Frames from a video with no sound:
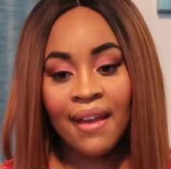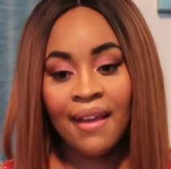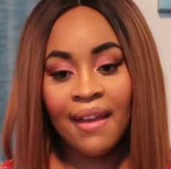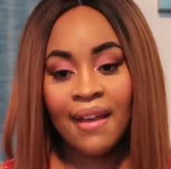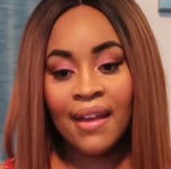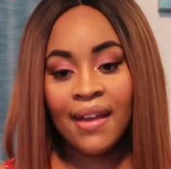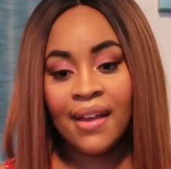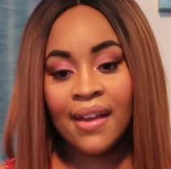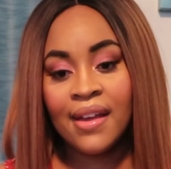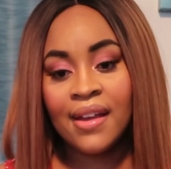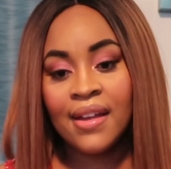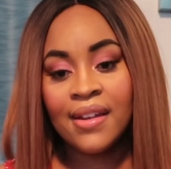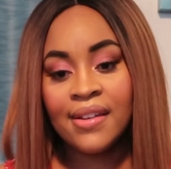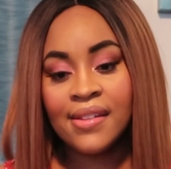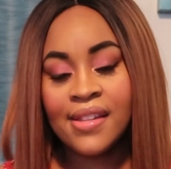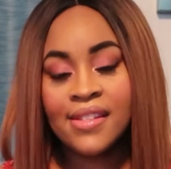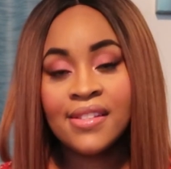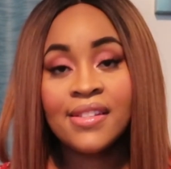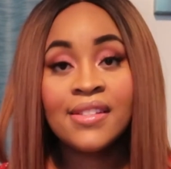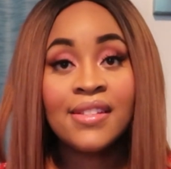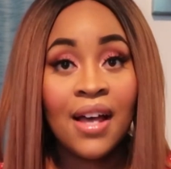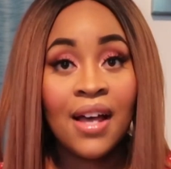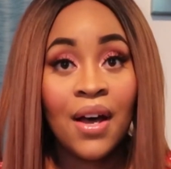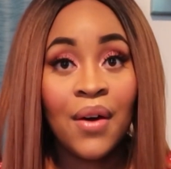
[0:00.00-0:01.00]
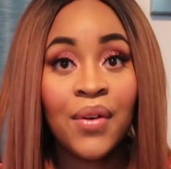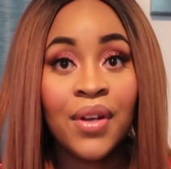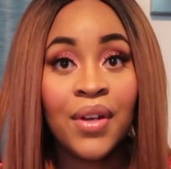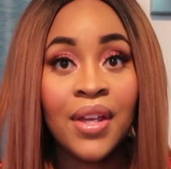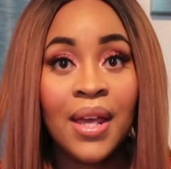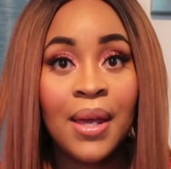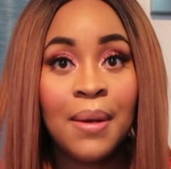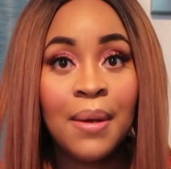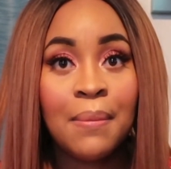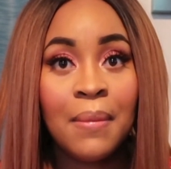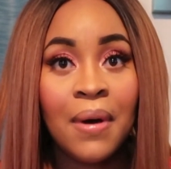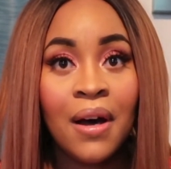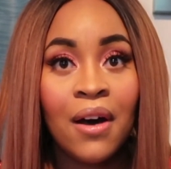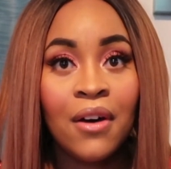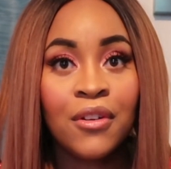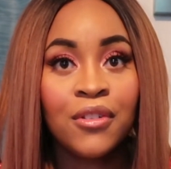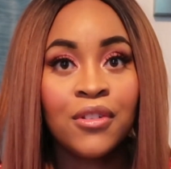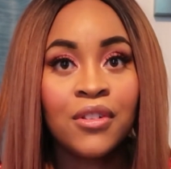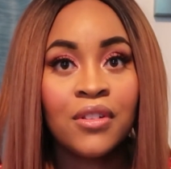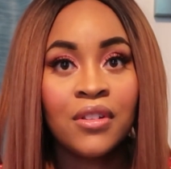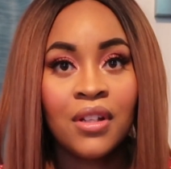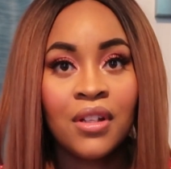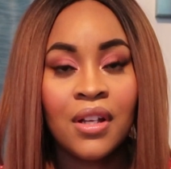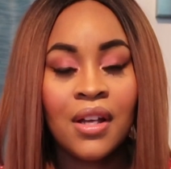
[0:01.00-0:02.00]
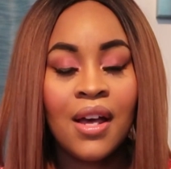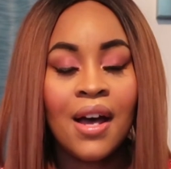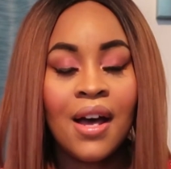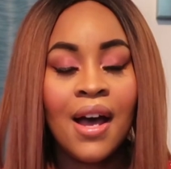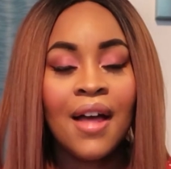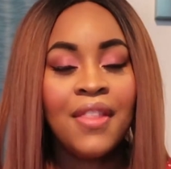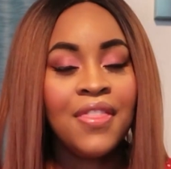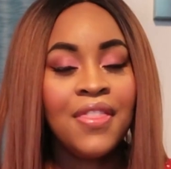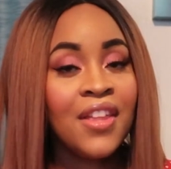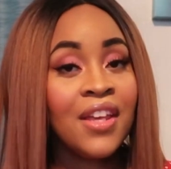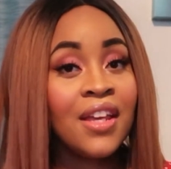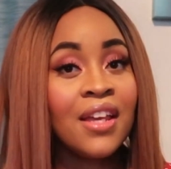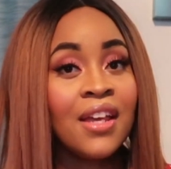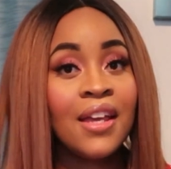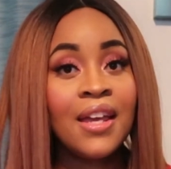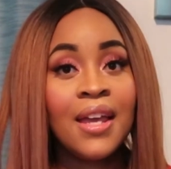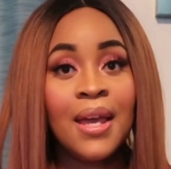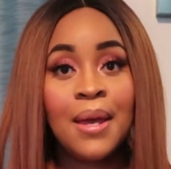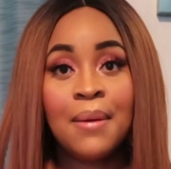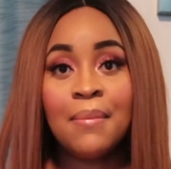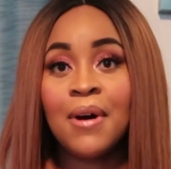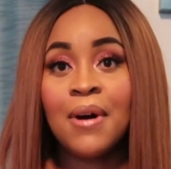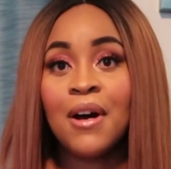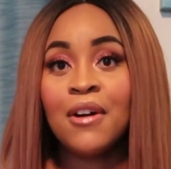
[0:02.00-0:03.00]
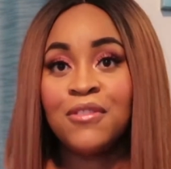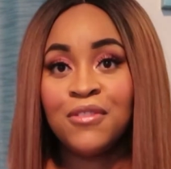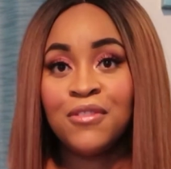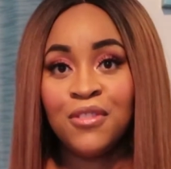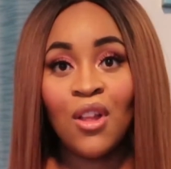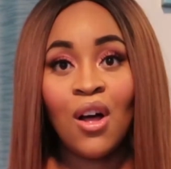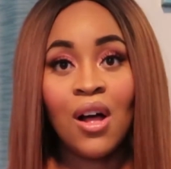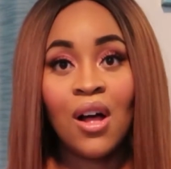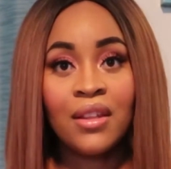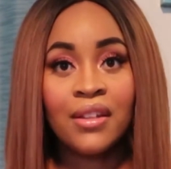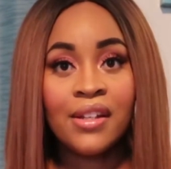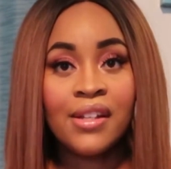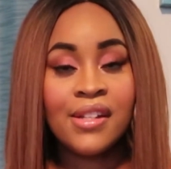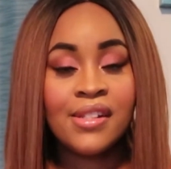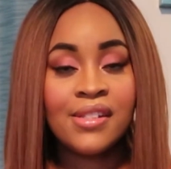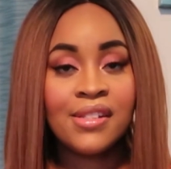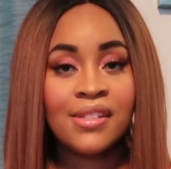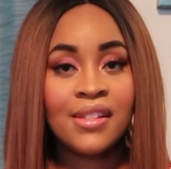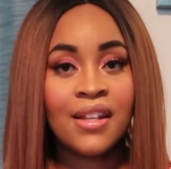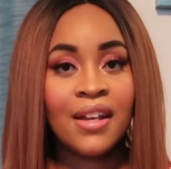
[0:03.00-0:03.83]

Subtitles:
And this is how it came out. I think it came out flawless.